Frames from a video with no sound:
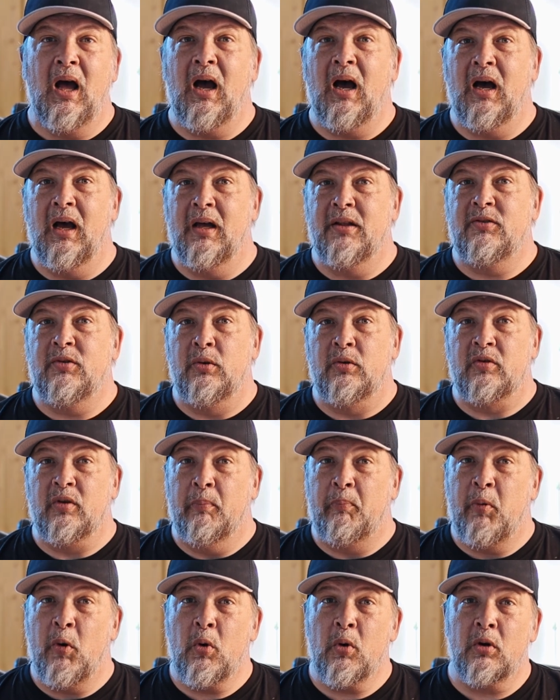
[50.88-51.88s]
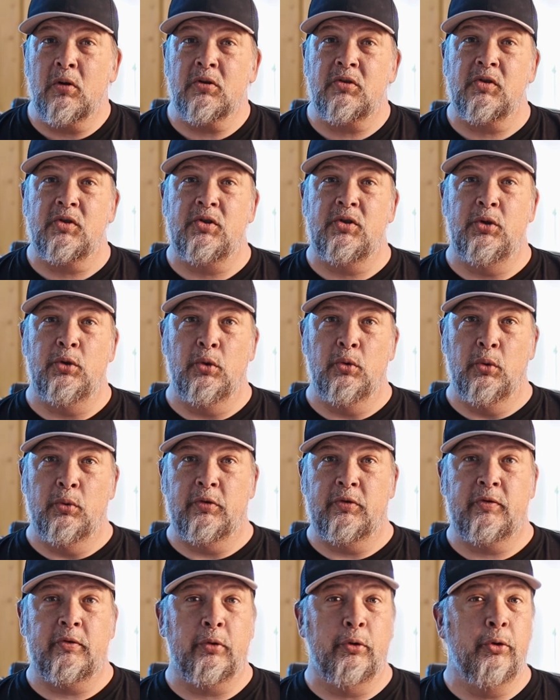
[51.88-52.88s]
uh, to supports to
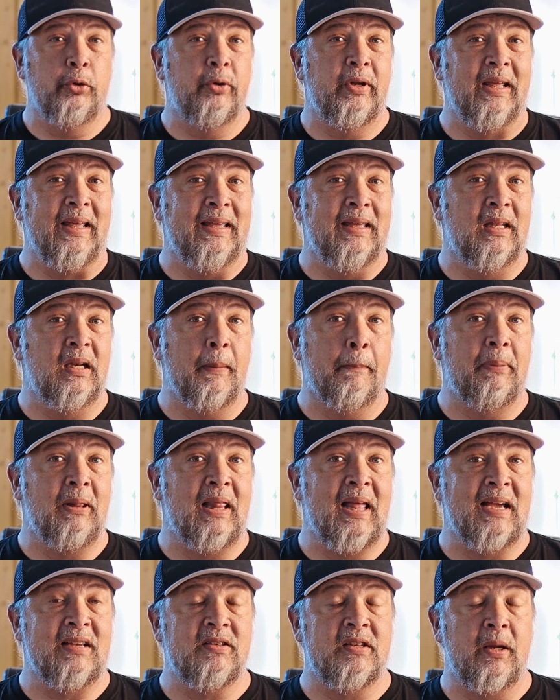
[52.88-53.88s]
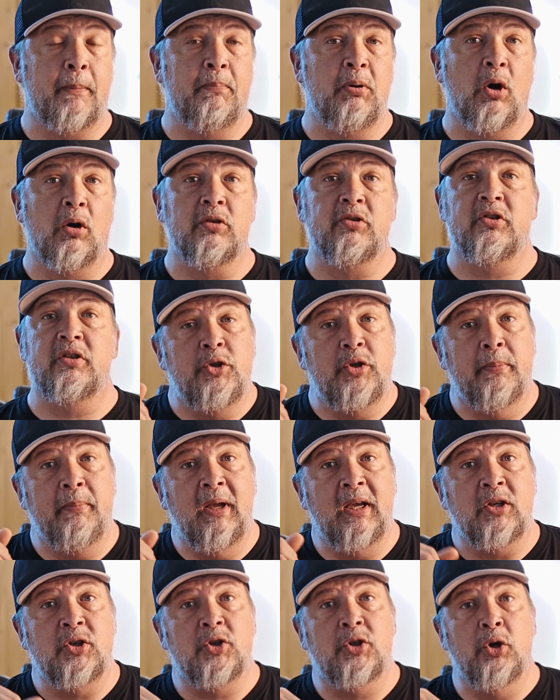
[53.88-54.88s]
screwed in plastic parts, to
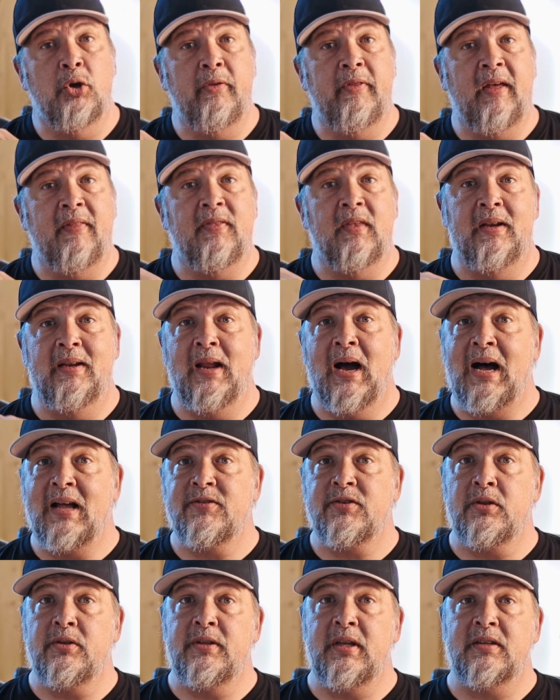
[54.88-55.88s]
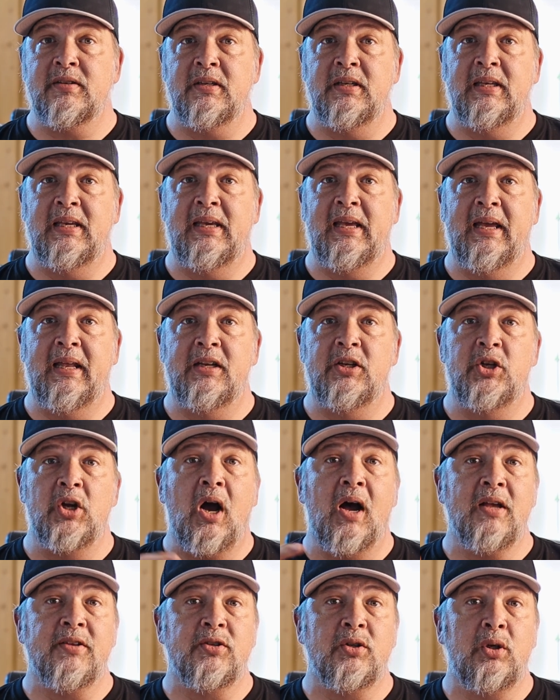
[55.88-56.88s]
make sure that the nozzle doesn't get
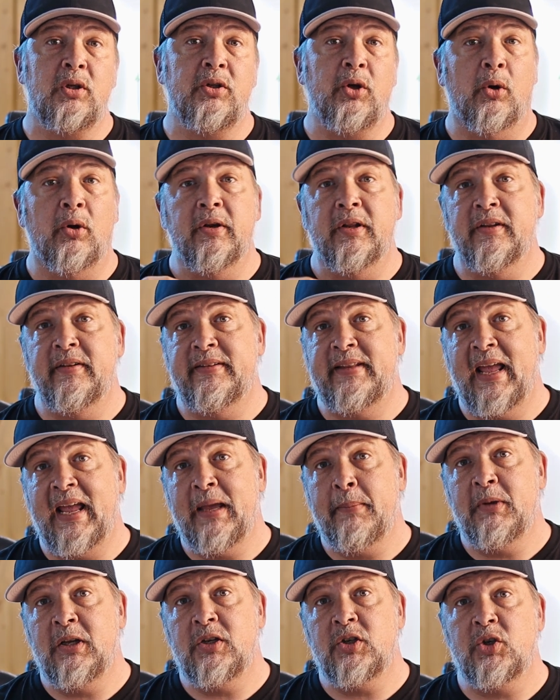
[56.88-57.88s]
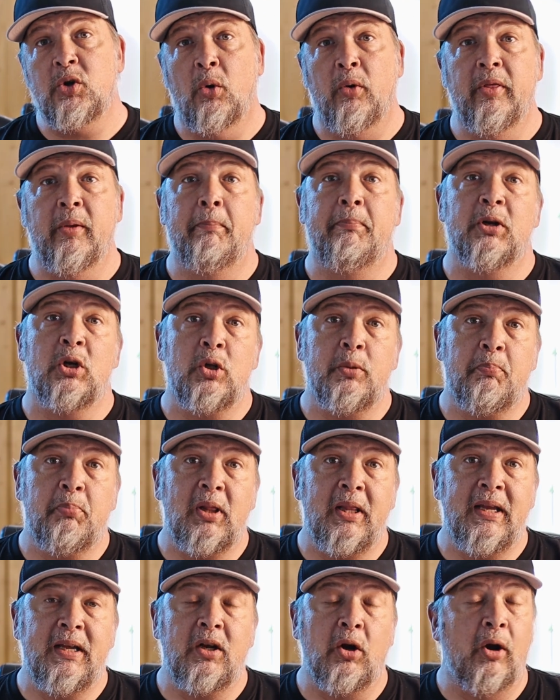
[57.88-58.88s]
jostled or damaged, or the build
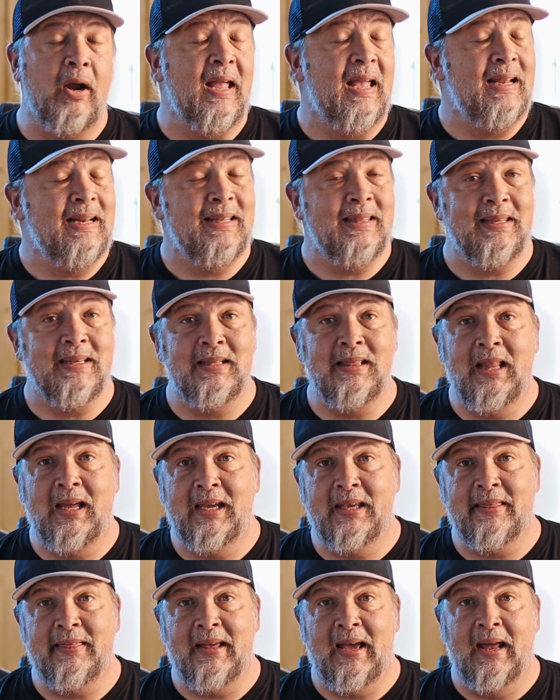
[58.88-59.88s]
plate or anything like